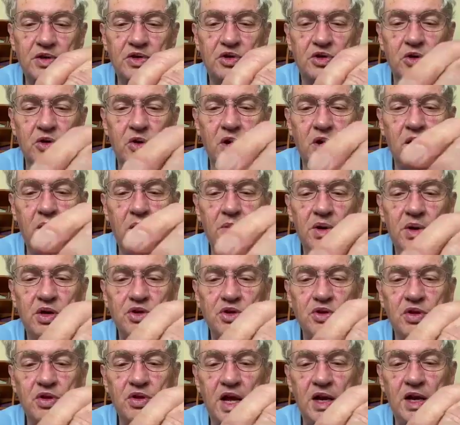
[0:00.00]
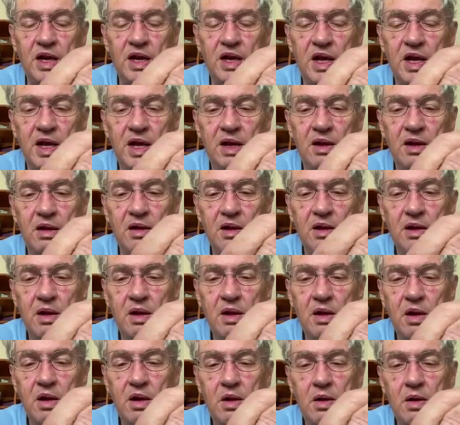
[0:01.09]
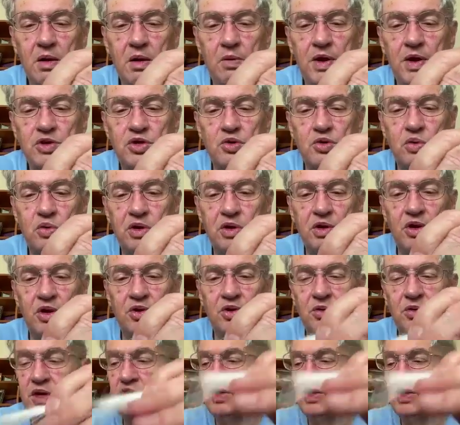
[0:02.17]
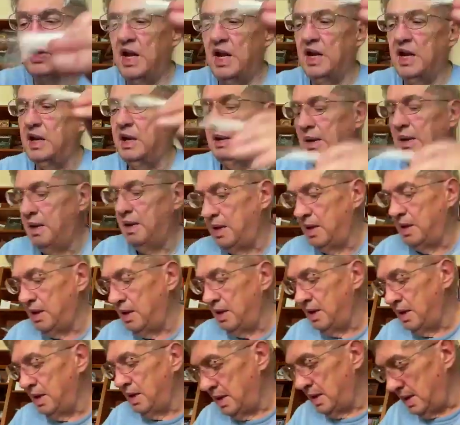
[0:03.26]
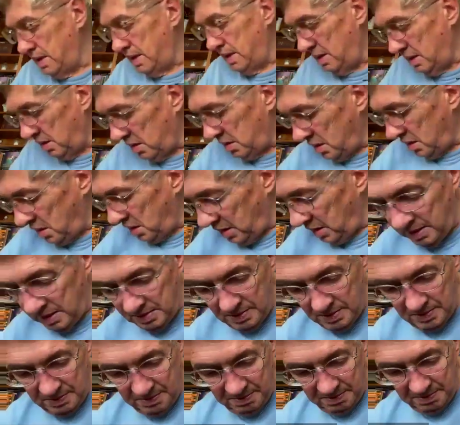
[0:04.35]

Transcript: So I'll measure that again, right to where the thread's hanging, and I'll cut it.